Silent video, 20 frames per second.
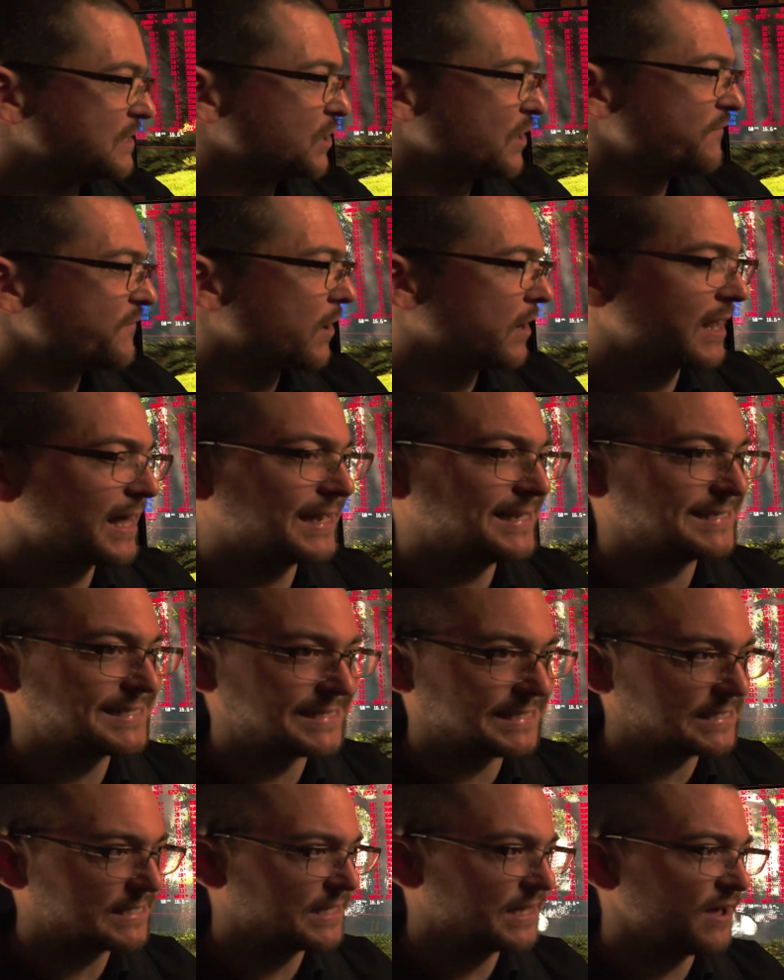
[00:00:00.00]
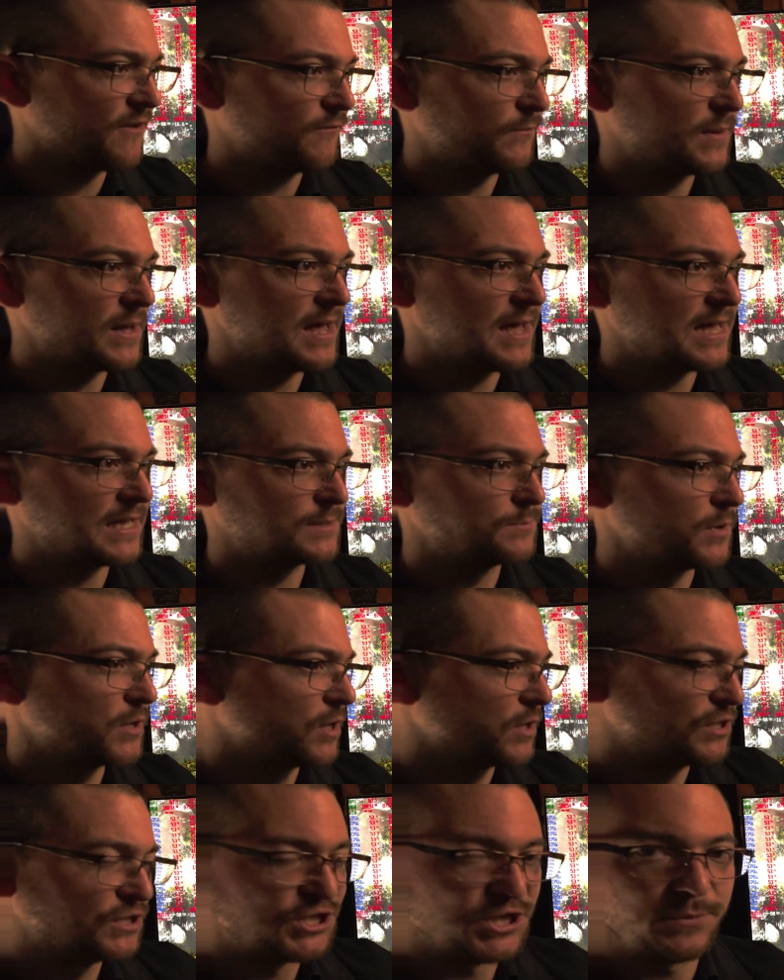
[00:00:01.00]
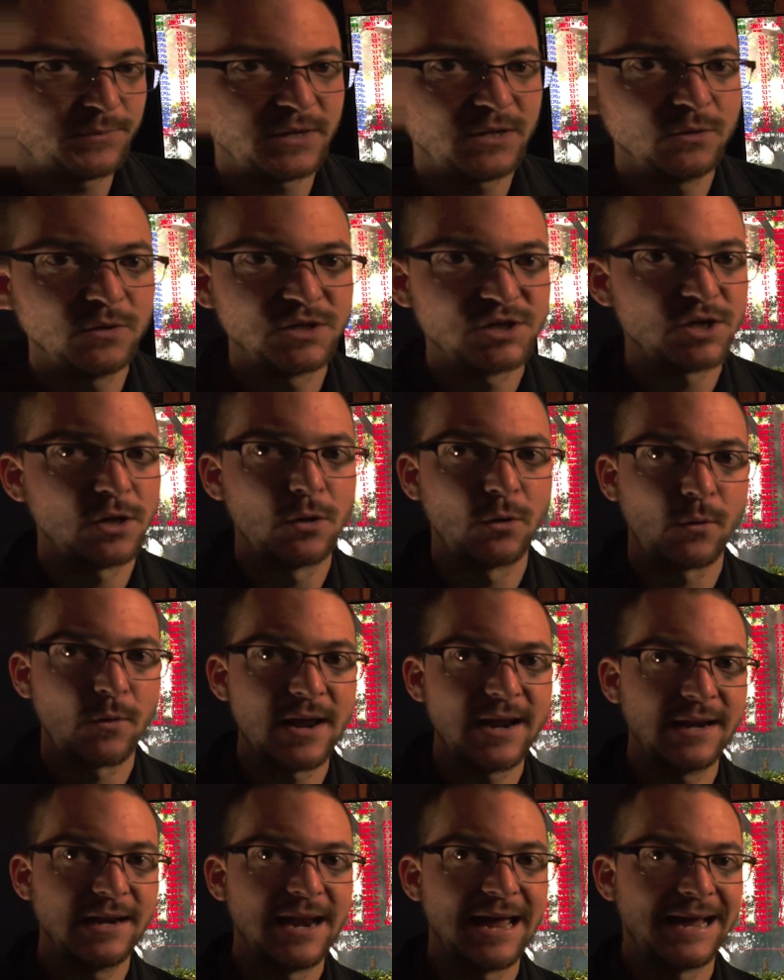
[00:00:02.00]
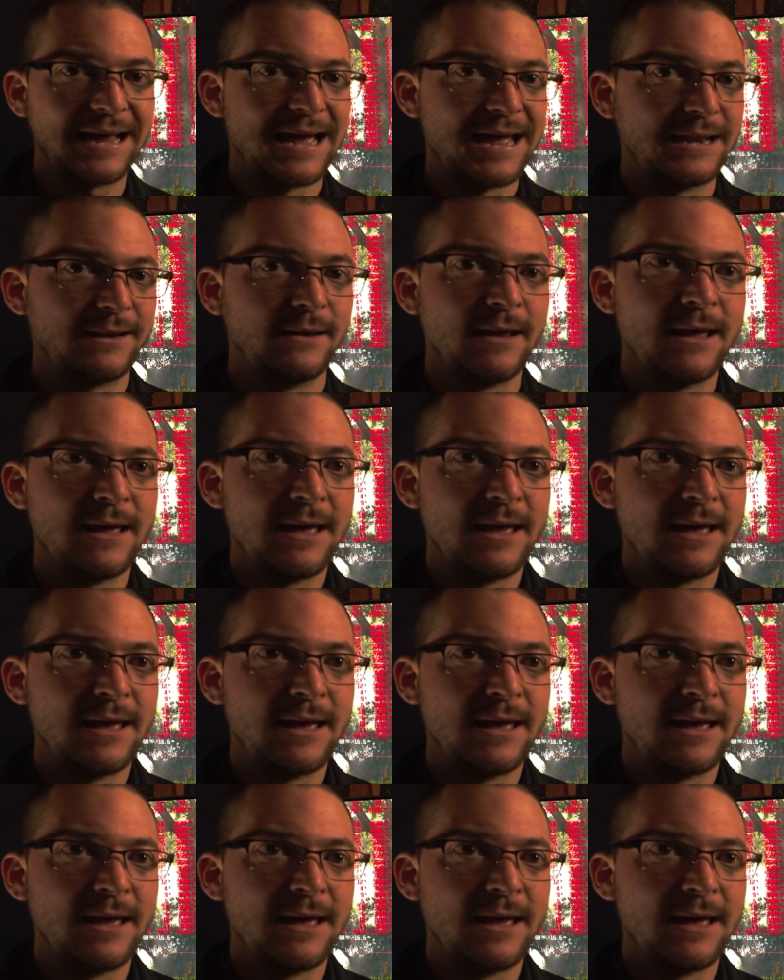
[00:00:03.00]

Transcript: So if you're getting 60 FPS, but your GPU is already like at